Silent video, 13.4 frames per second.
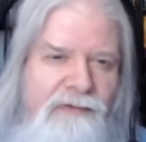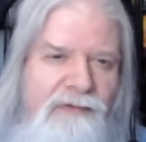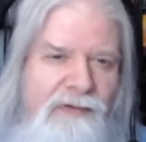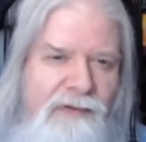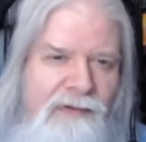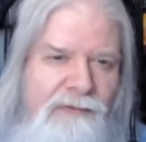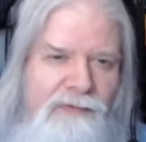
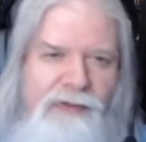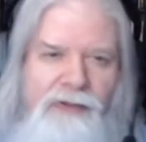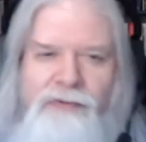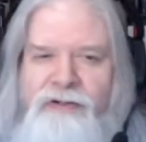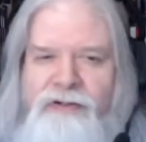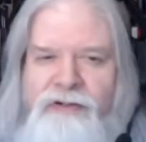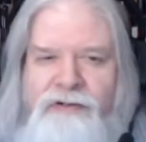without
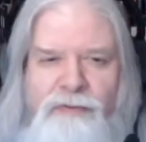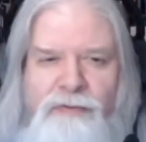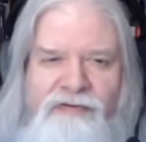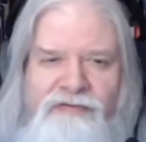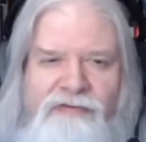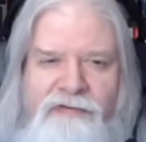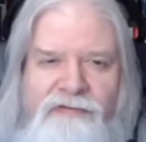any
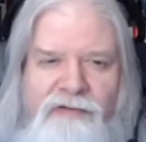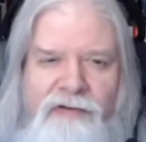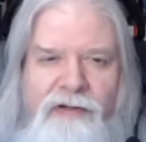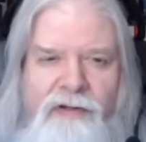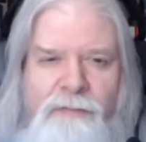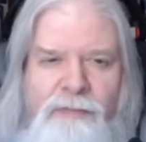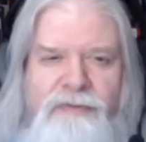resistance.
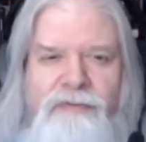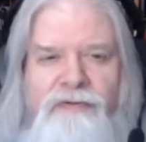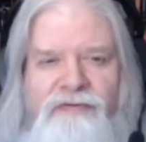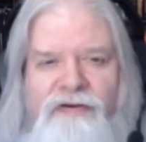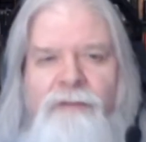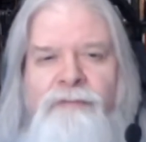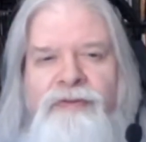But there are
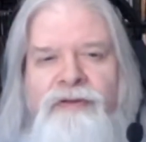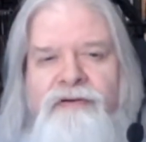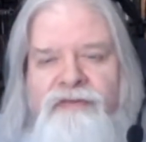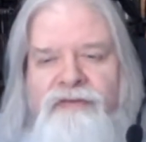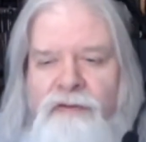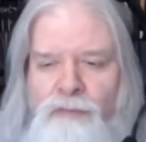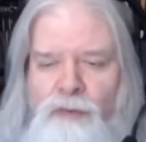some things
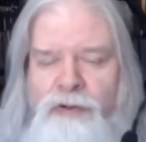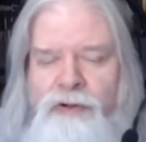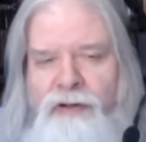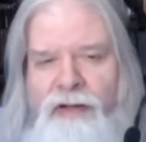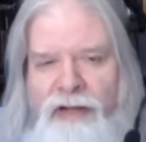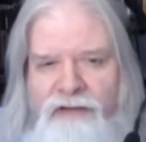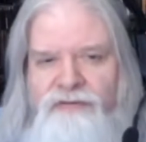that work
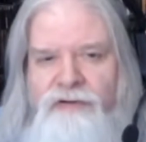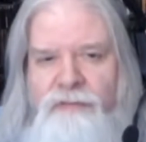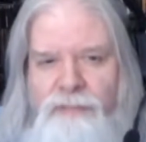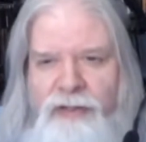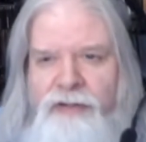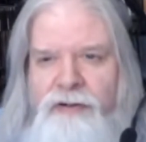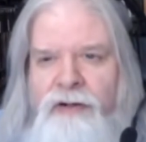actually
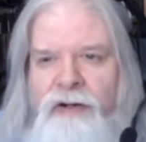better.